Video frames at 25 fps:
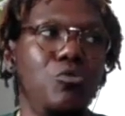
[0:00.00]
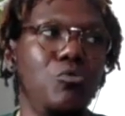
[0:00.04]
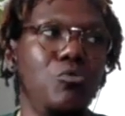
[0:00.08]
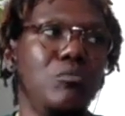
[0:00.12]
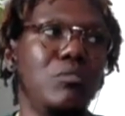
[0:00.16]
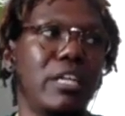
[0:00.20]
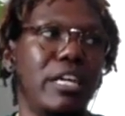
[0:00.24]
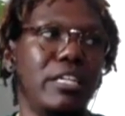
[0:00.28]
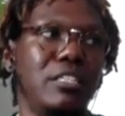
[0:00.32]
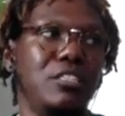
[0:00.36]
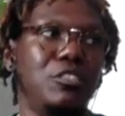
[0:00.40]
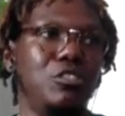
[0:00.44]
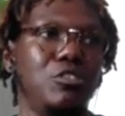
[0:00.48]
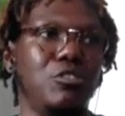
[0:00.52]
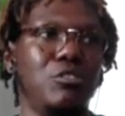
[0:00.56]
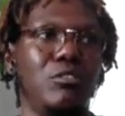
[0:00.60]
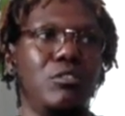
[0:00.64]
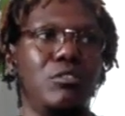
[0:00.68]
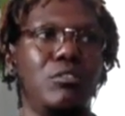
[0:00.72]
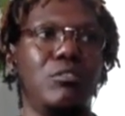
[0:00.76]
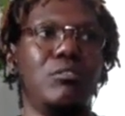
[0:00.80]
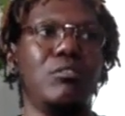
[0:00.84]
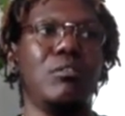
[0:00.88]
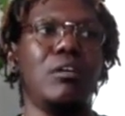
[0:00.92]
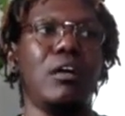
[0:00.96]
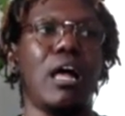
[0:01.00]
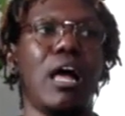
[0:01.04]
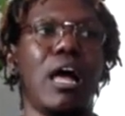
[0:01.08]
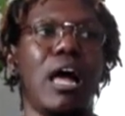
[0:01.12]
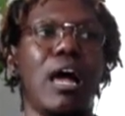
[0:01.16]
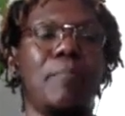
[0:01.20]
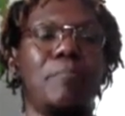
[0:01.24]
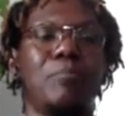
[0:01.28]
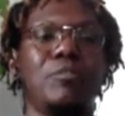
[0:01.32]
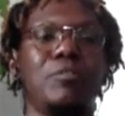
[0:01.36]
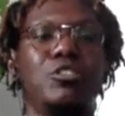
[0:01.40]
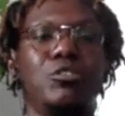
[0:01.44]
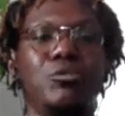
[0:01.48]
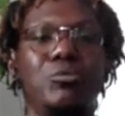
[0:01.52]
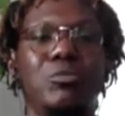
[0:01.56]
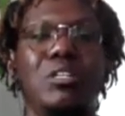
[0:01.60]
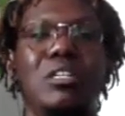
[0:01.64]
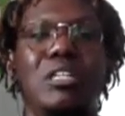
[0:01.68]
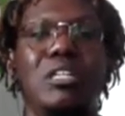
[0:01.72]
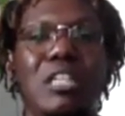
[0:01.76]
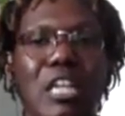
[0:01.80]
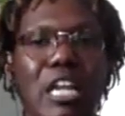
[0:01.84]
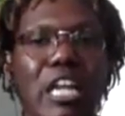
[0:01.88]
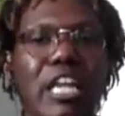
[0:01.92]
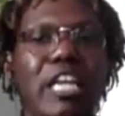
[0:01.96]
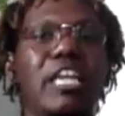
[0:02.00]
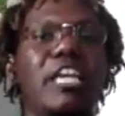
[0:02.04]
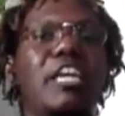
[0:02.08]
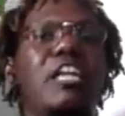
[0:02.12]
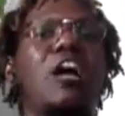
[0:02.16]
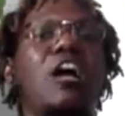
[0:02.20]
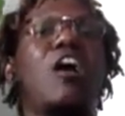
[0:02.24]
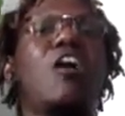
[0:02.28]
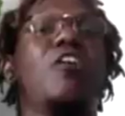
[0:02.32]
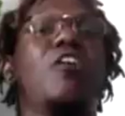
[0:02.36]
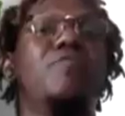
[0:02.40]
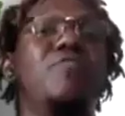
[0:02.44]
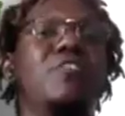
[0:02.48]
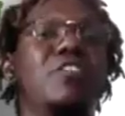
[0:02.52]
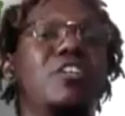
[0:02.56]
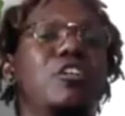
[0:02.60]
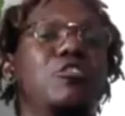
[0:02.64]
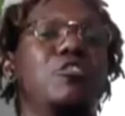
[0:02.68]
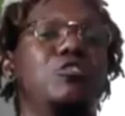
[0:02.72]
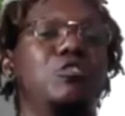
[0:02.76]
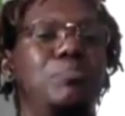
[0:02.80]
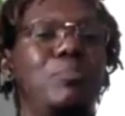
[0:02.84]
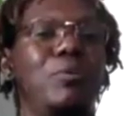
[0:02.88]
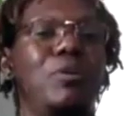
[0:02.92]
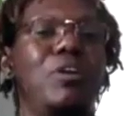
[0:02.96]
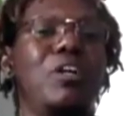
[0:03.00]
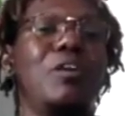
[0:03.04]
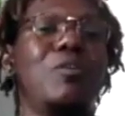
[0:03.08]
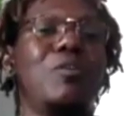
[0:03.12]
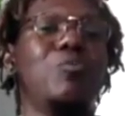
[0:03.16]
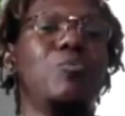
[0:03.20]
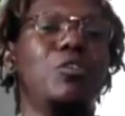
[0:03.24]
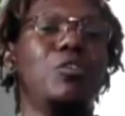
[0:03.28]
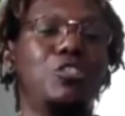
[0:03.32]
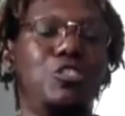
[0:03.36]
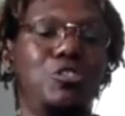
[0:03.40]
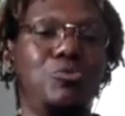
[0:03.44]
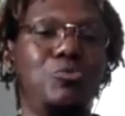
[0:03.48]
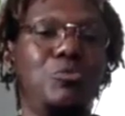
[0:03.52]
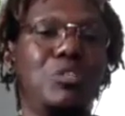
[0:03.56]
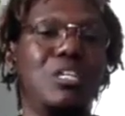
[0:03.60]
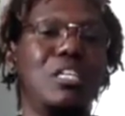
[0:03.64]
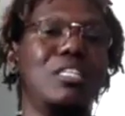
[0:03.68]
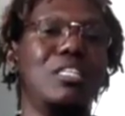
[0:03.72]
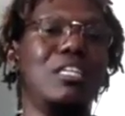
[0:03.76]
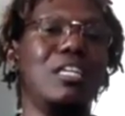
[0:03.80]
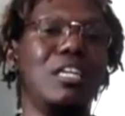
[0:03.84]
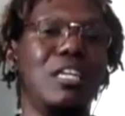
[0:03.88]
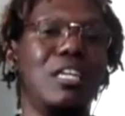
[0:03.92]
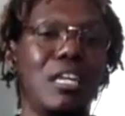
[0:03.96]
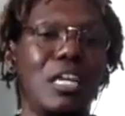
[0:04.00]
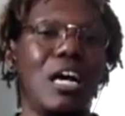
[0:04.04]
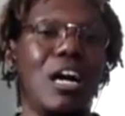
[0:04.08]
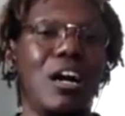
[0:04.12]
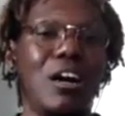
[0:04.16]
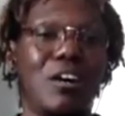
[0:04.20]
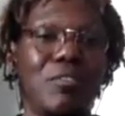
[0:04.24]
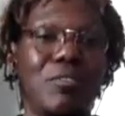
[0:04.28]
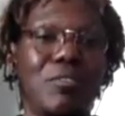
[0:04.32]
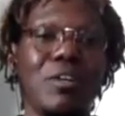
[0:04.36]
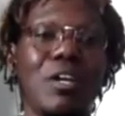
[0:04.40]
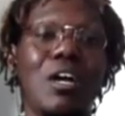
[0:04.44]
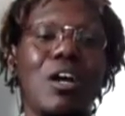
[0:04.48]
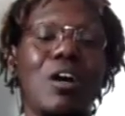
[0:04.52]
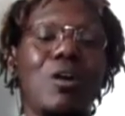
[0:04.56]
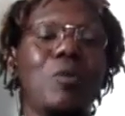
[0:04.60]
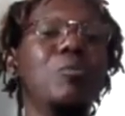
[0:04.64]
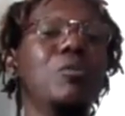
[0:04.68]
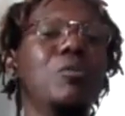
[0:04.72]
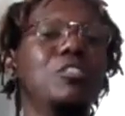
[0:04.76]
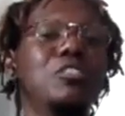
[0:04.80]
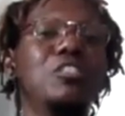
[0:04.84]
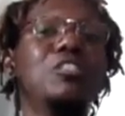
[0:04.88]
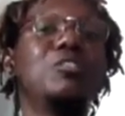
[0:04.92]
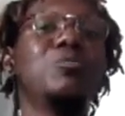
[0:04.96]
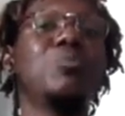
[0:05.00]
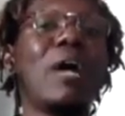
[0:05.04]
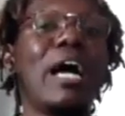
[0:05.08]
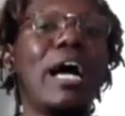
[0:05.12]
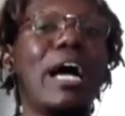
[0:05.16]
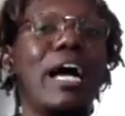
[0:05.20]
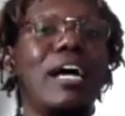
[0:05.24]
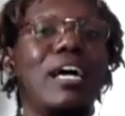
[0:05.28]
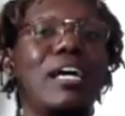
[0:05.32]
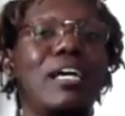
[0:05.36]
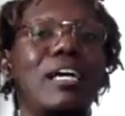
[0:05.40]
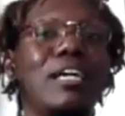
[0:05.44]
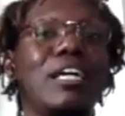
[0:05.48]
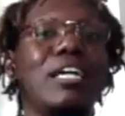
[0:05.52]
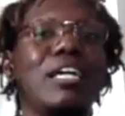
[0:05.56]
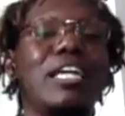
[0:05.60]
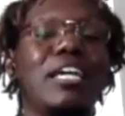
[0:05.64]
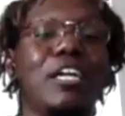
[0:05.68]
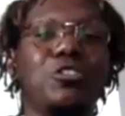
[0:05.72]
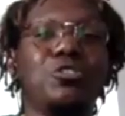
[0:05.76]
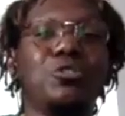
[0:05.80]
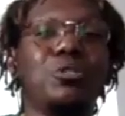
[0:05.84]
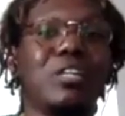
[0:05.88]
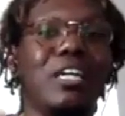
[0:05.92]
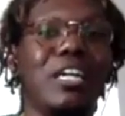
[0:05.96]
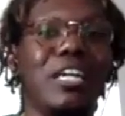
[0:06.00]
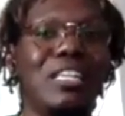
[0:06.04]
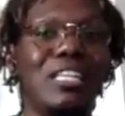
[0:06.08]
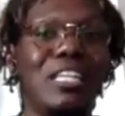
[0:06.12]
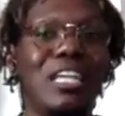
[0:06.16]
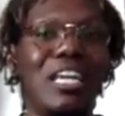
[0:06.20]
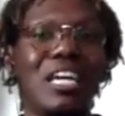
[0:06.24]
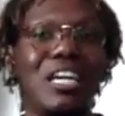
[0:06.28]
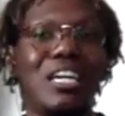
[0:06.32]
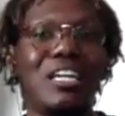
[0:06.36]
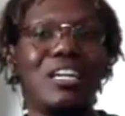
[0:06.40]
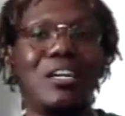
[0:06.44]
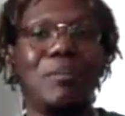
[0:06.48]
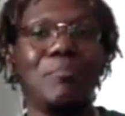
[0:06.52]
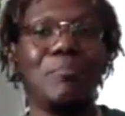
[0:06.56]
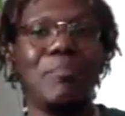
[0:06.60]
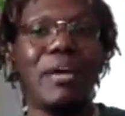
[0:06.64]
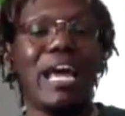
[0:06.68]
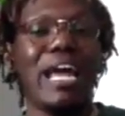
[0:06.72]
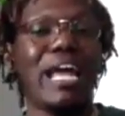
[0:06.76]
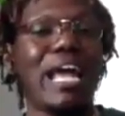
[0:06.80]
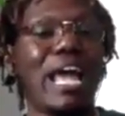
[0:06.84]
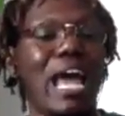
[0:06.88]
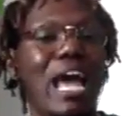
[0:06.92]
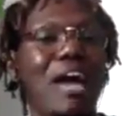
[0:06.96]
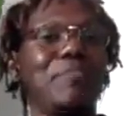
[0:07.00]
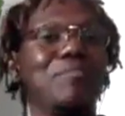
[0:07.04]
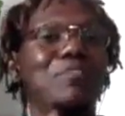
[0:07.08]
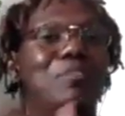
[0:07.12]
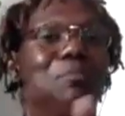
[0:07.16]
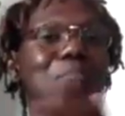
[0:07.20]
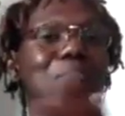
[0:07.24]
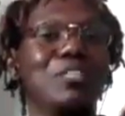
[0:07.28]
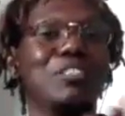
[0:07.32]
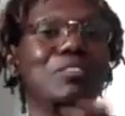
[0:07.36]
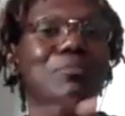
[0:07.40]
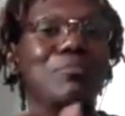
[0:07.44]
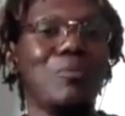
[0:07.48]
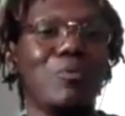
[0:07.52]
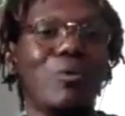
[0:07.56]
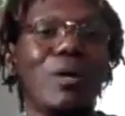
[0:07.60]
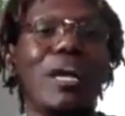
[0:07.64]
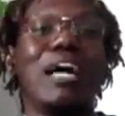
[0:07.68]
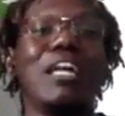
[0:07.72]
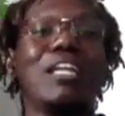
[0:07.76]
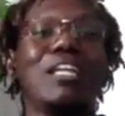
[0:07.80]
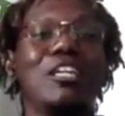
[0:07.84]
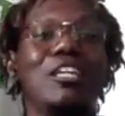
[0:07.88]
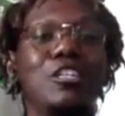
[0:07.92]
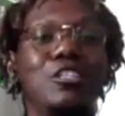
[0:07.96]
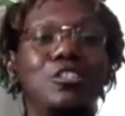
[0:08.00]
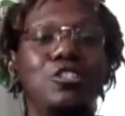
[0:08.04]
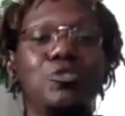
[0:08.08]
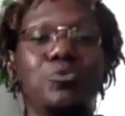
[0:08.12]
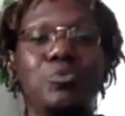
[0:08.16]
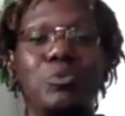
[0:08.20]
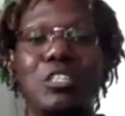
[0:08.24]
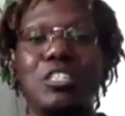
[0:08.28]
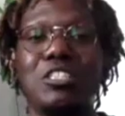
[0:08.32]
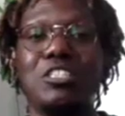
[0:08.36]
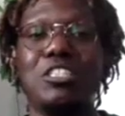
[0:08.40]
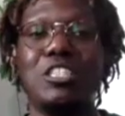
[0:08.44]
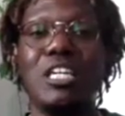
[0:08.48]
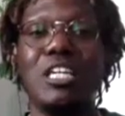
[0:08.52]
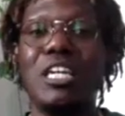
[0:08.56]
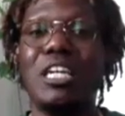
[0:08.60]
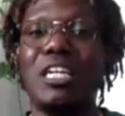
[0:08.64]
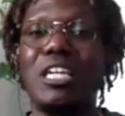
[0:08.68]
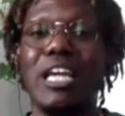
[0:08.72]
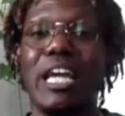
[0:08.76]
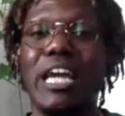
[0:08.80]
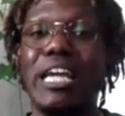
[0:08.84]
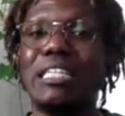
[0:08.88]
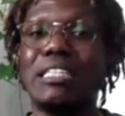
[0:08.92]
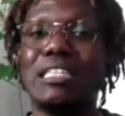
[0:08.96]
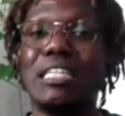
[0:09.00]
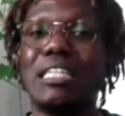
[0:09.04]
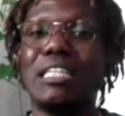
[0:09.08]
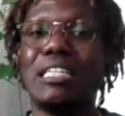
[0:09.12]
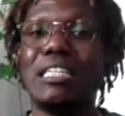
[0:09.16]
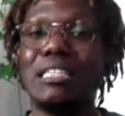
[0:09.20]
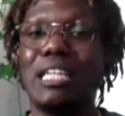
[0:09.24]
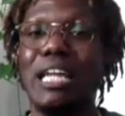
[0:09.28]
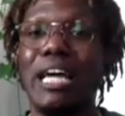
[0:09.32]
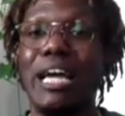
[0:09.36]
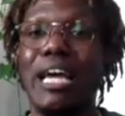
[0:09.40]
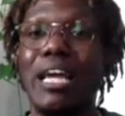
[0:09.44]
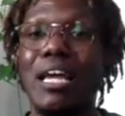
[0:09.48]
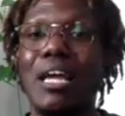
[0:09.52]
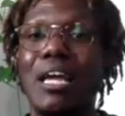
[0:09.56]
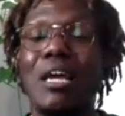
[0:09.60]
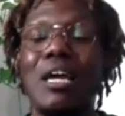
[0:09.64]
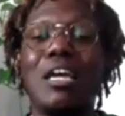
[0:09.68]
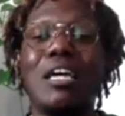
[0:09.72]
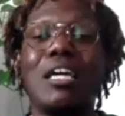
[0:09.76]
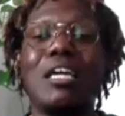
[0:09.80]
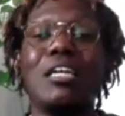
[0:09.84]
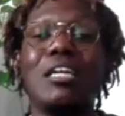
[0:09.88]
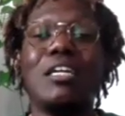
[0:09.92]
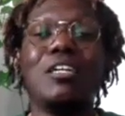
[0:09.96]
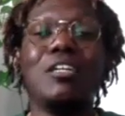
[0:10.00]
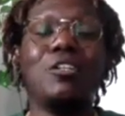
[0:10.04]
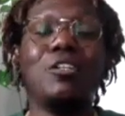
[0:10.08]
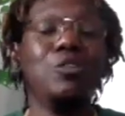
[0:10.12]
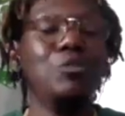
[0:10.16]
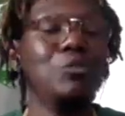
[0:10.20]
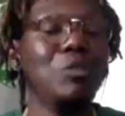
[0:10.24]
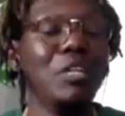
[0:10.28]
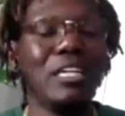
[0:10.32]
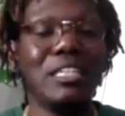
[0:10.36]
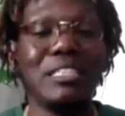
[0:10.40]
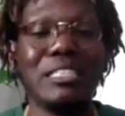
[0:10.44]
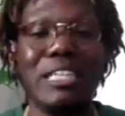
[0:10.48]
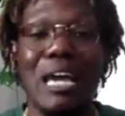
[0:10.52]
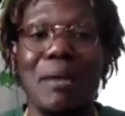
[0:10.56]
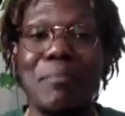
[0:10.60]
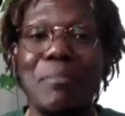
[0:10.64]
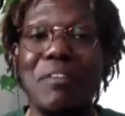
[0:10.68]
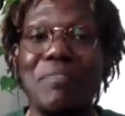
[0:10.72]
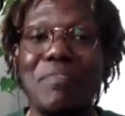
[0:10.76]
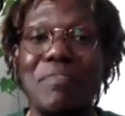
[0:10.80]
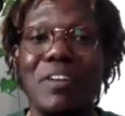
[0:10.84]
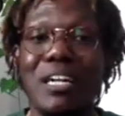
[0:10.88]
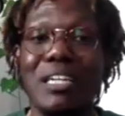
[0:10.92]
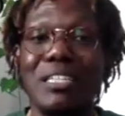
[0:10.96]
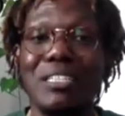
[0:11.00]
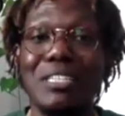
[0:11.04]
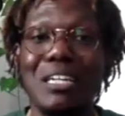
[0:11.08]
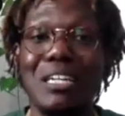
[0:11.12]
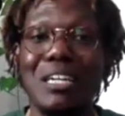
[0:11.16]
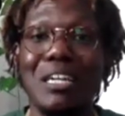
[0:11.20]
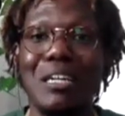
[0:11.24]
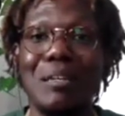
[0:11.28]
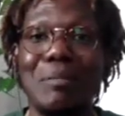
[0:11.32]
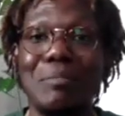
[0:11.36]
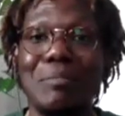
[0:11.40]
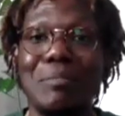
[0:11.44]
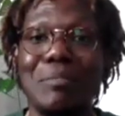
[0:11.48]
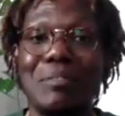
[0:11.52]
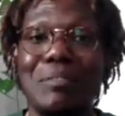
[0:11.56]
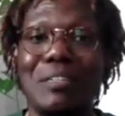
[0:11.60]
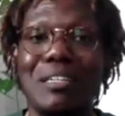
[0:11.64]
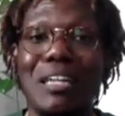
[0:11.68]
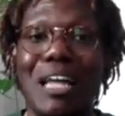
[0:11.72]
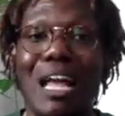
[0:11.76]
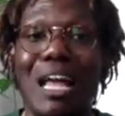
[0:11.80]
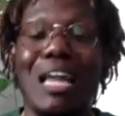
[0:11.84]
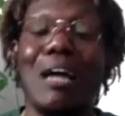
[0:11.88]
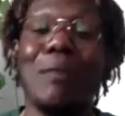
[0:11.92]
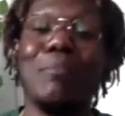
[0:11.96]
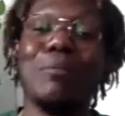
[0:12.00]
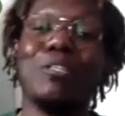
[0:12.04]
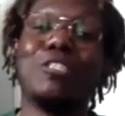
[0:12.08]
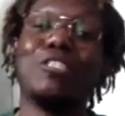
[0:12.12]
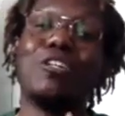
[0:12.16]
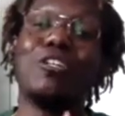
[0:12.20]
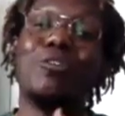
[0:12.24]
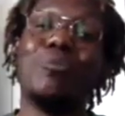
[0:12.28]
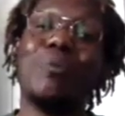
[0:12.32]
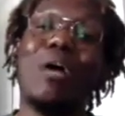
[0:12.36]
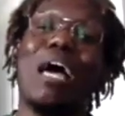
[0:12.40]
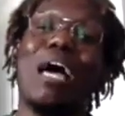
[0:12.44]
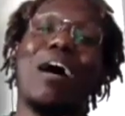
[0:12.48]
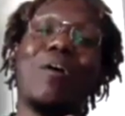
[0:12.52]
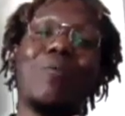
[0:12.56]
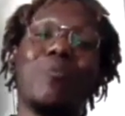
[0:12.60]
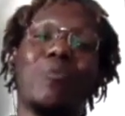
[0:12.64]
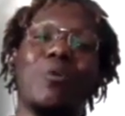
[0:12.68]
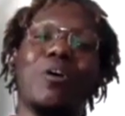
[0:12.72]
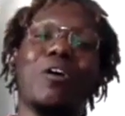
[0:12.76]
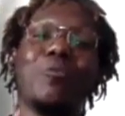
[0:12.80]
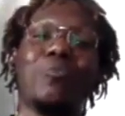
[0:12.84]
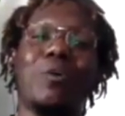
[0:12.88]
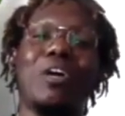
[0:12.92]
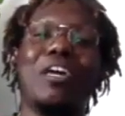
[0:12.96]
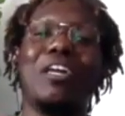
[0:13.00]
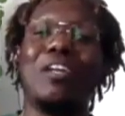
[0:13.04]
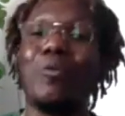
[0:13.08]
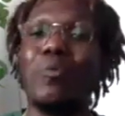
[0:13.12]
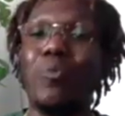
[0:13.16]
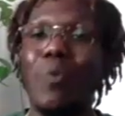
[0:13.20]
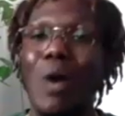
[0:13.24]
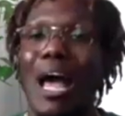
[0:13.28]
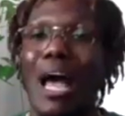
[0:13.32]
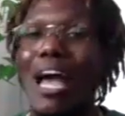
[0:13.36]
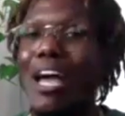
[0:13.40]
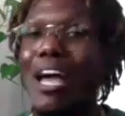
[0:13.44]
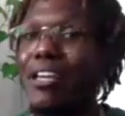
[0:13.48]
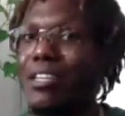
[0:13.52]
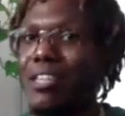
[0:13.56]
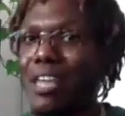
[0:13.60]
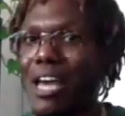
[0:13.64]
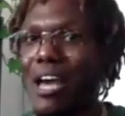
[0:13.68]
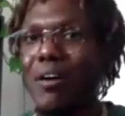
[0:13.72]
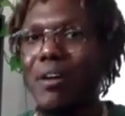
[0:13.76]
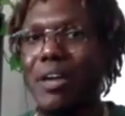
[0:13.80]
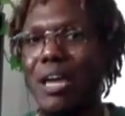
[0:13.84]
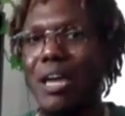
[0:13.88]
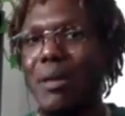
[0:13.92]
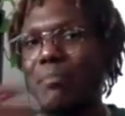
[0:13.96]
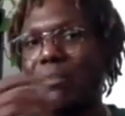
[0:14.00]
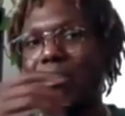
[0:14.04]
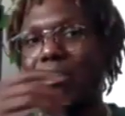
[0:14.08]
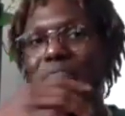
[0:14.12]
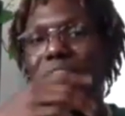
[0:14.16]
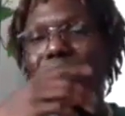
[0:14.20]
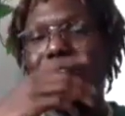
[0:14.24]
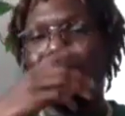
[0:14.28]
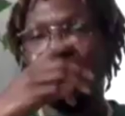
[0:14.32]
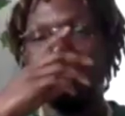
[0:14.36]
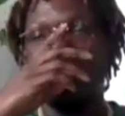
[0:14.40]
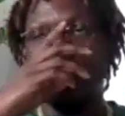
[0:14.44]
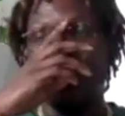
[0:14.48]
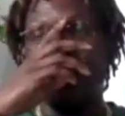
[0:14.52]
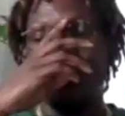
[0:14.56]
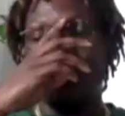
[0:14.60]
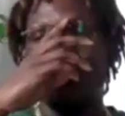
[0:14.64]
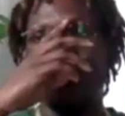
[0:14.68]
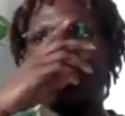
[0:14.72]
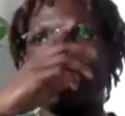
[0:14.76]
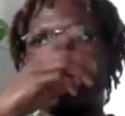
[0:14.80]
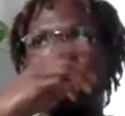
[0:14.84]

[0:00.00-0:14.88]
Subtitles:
that's your opportunity to get off of your spirit what you need to get off, which is why Kendrick can then come back after Mr. Morale and hit you with a GNX, and it's like, you niggas got me fucked up. And I'm gonna show you how, where, when, and why y'all got me fucked up.